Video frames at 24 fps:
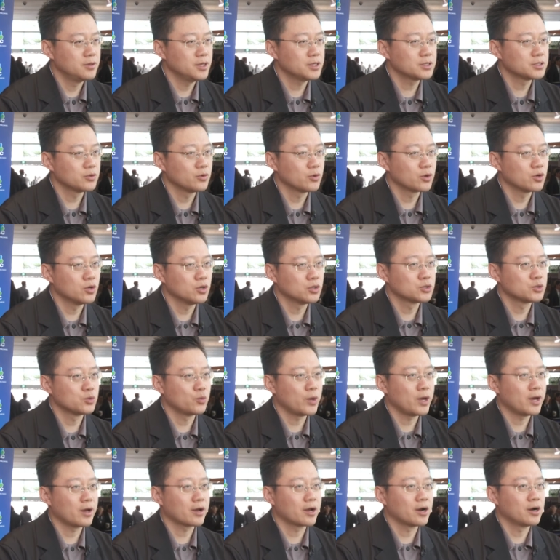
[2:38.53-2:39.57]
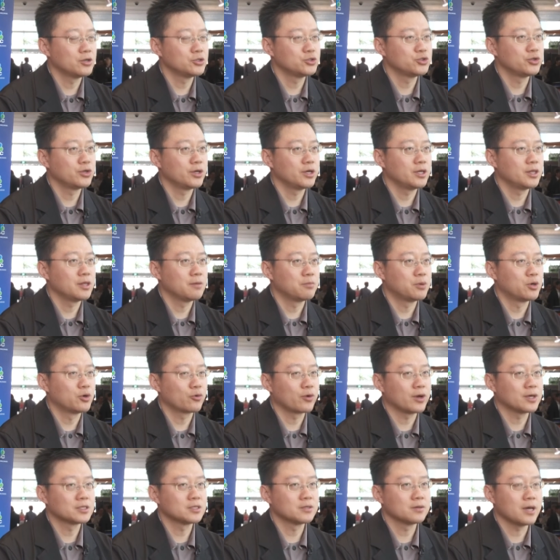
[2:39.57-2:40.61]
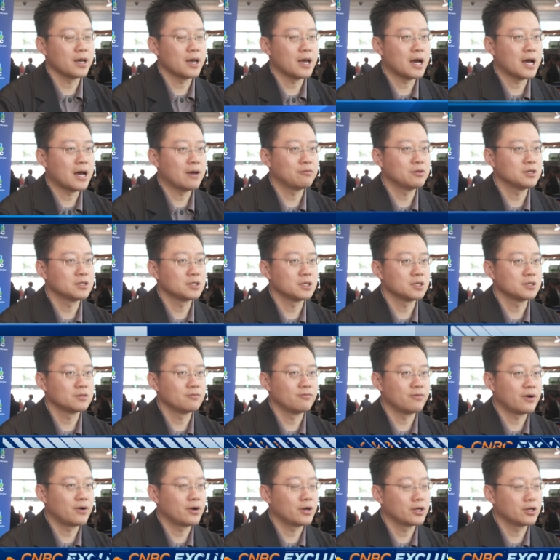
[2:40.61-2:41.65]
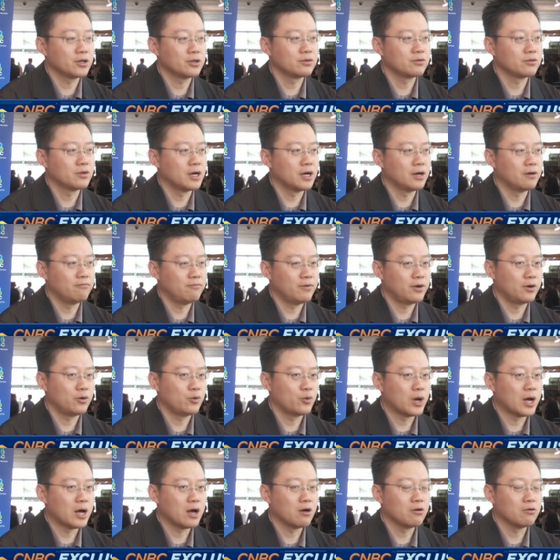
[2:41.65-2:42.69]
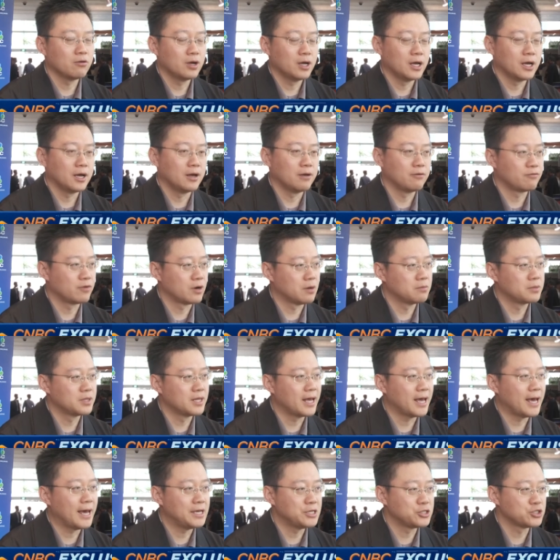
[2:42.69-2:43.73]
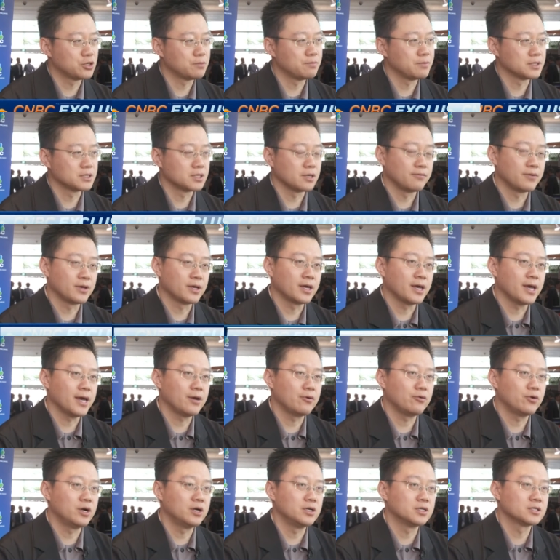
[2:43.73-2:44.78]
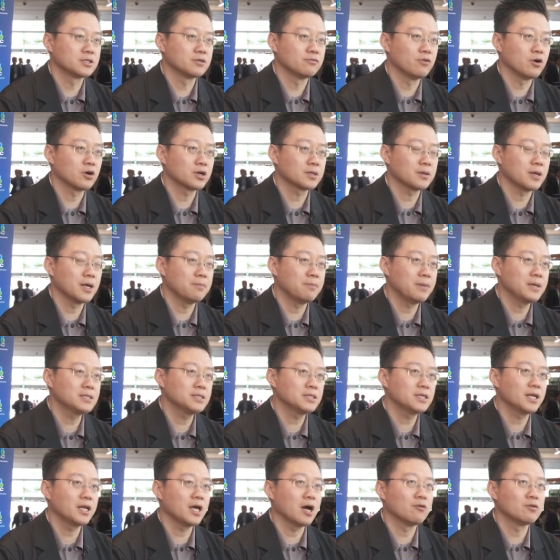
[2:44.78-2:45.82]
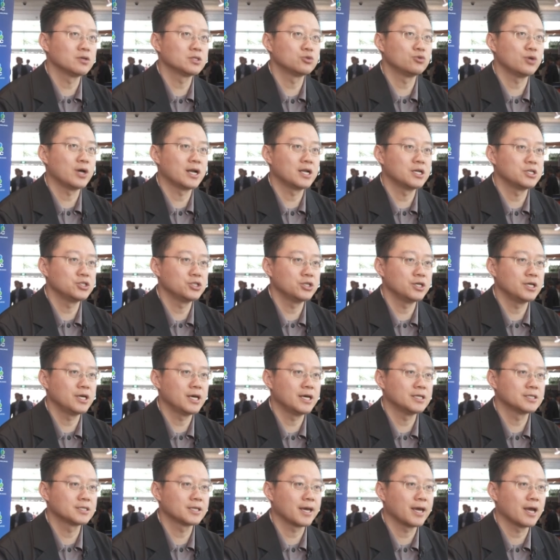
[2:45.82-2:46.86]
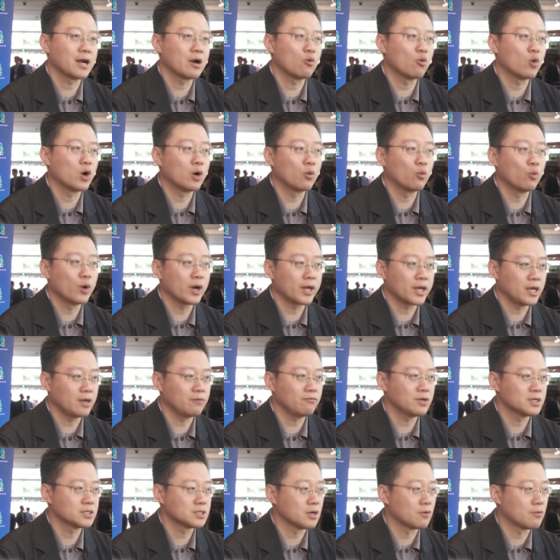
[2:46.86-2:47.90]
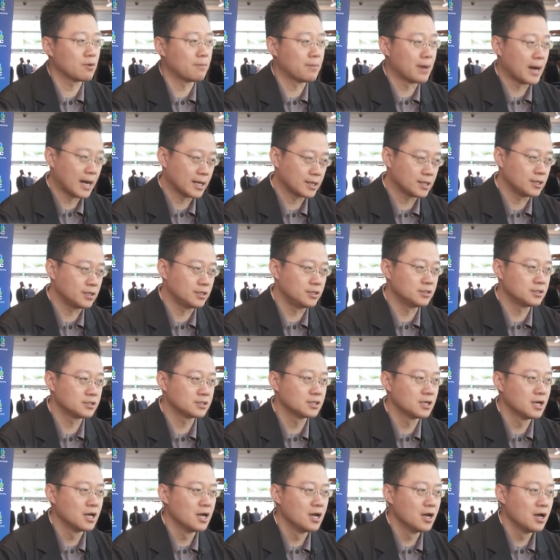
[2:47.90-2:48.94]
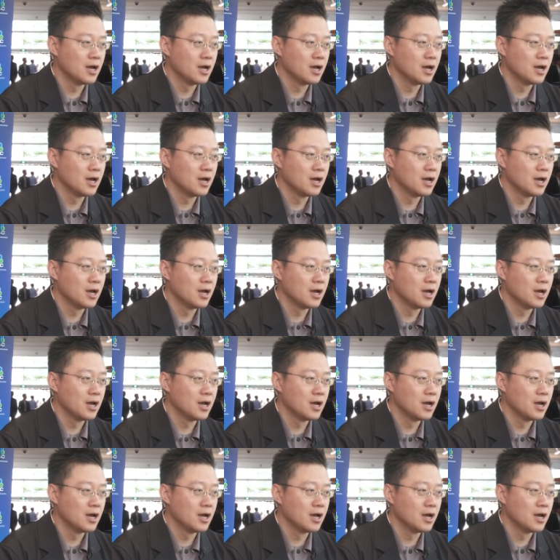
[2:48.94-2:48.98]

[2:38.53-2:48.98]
Yes, so close. We are currently, the progress I have say is very good, uh, very well uh, from the Asia Pacific areas. But uh, basically, our strategy is here we're working with our partners.